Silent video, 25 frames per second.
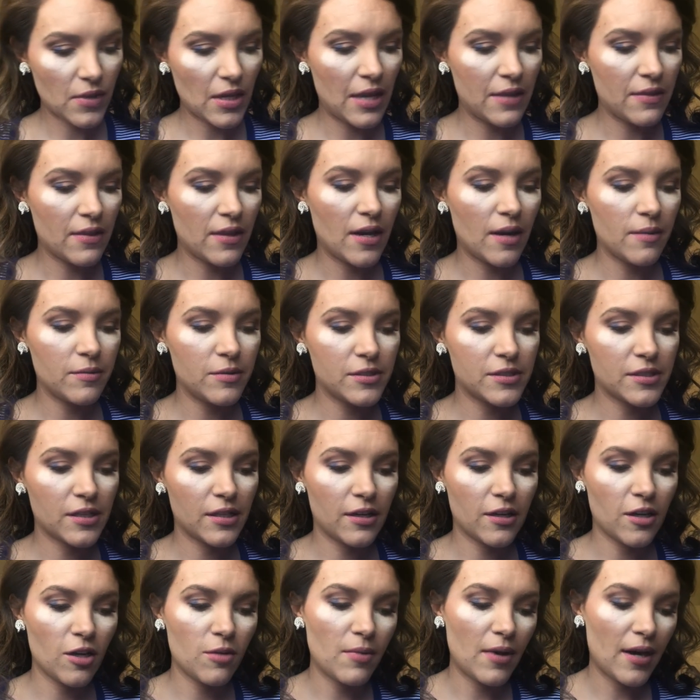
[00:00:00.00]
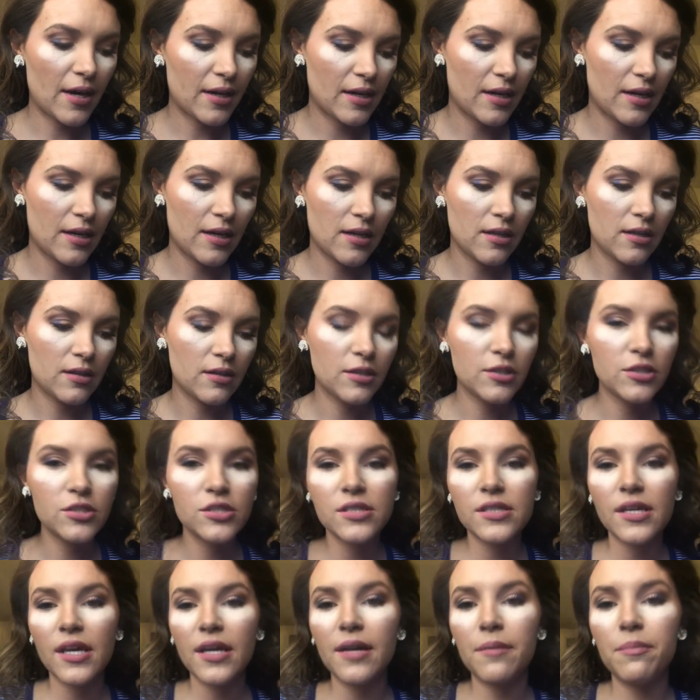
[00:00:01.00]
And then I'm just gonna go back in,
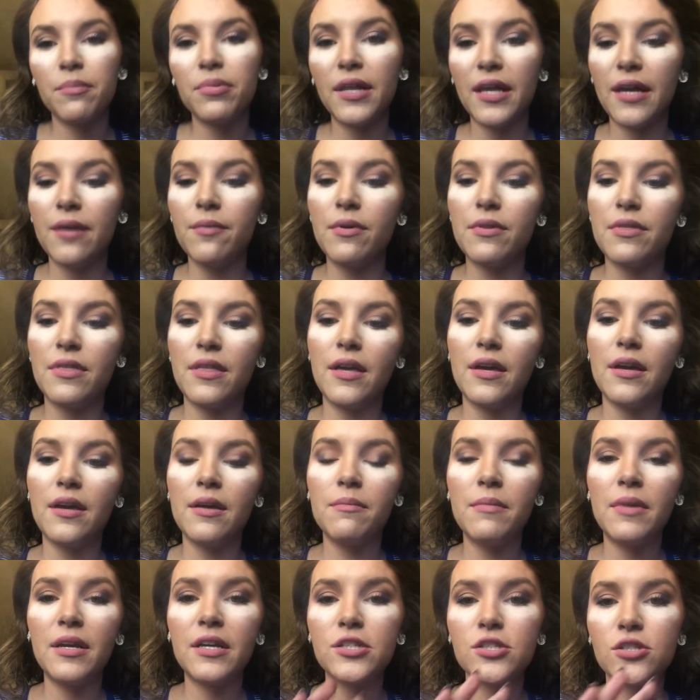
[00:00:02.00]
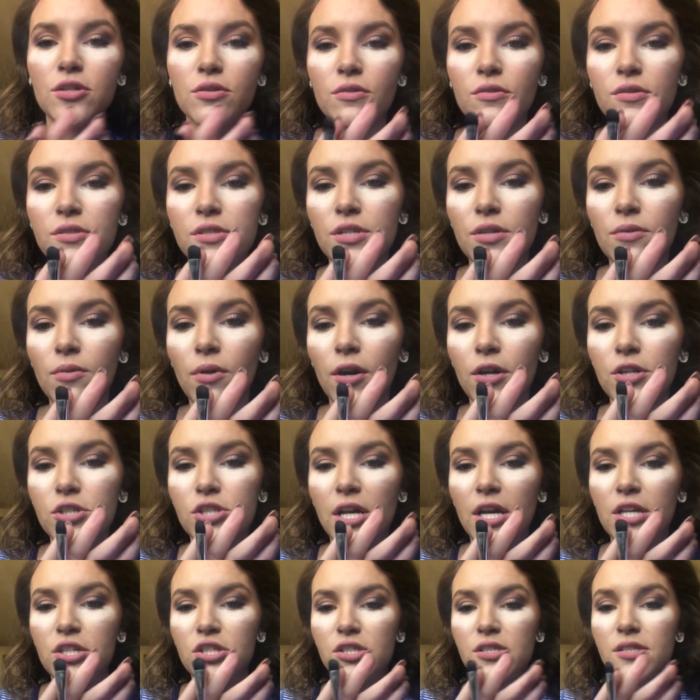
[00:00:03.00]
just kind of play with it and make sure there's no harsh
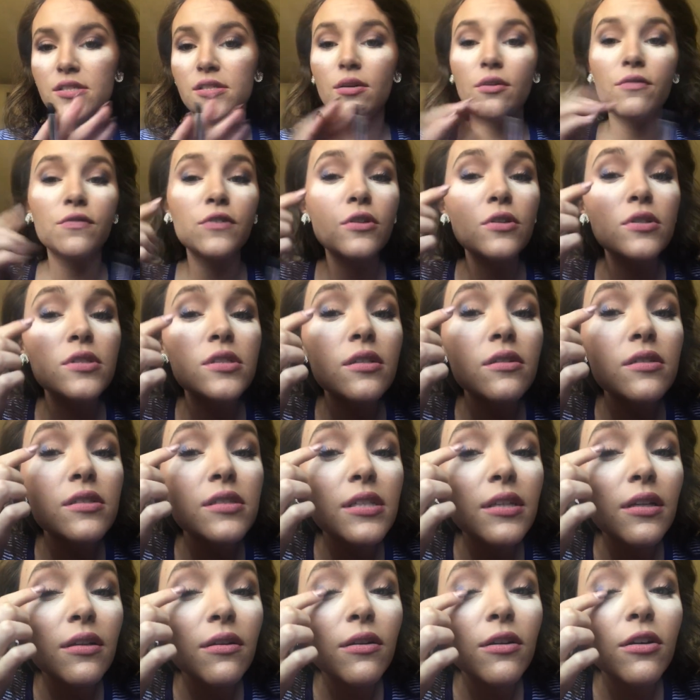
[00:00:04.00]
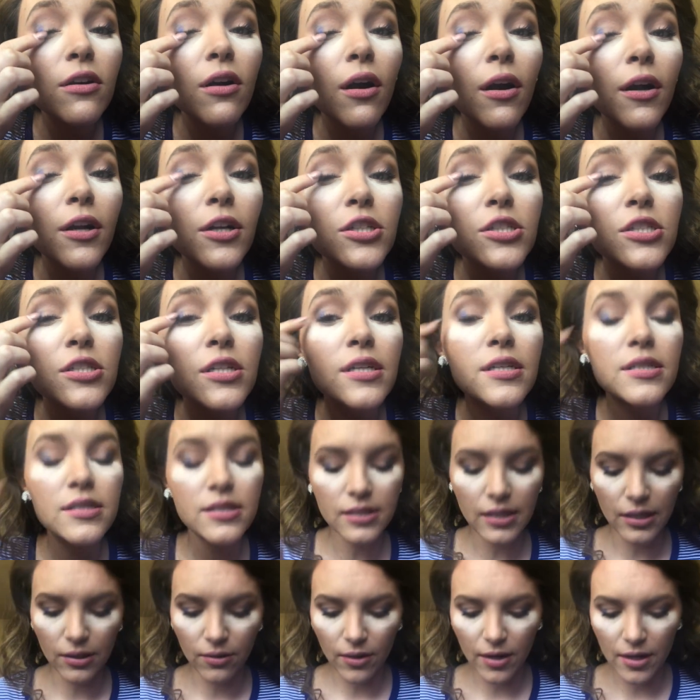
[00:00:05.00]
edges. So if you're still seeing a little
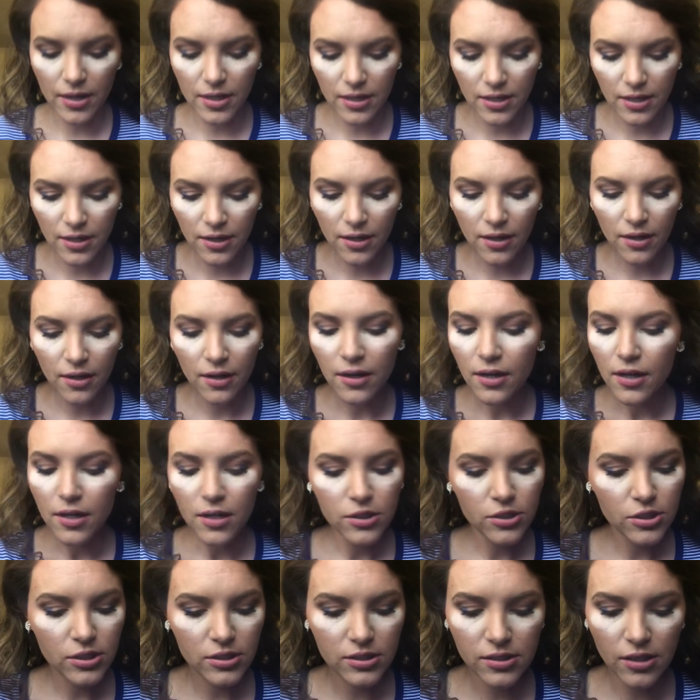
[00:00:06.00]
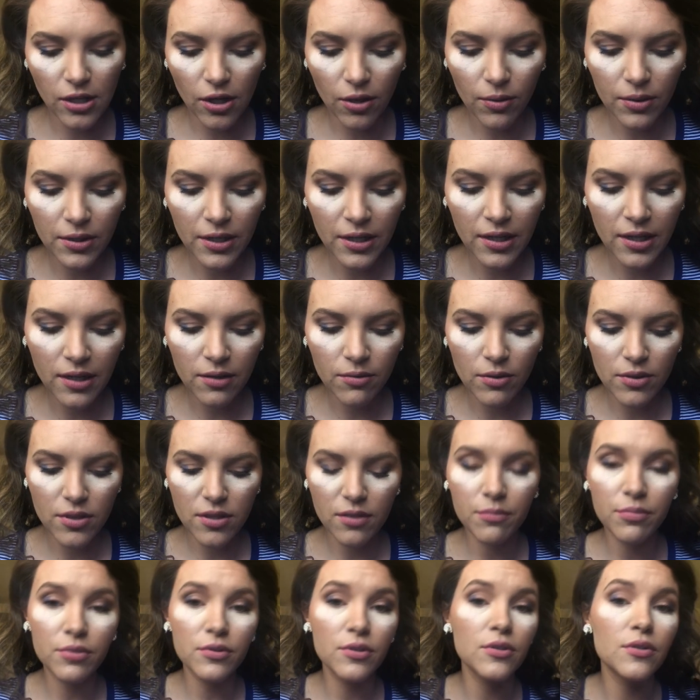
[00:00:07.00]
harshness, like right here, just go in again with
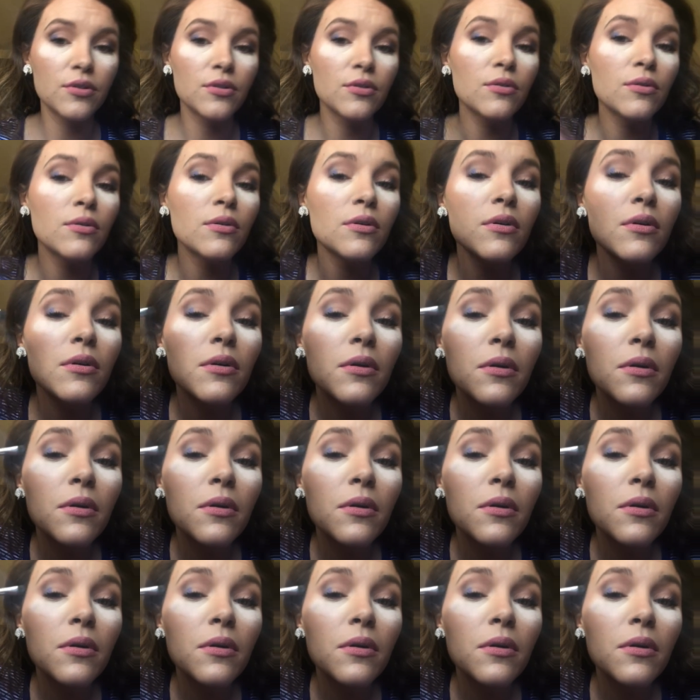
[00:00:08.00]
the blue.